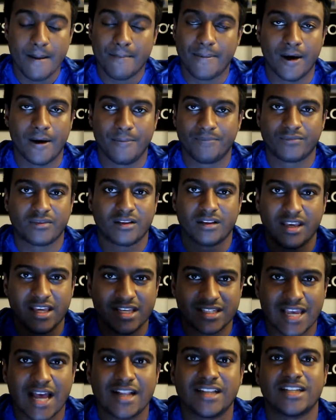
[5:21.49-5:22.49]
But
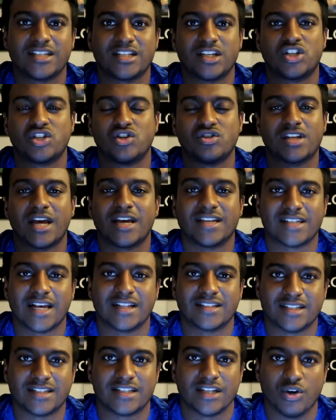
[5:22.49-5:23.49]
he's had his issues that he's
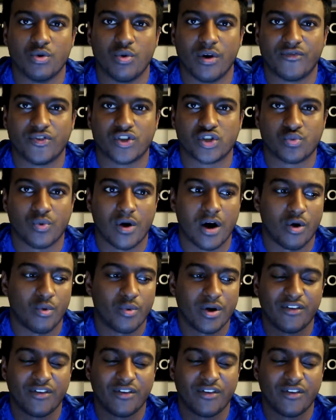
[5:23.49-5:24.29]
had to deal with as well.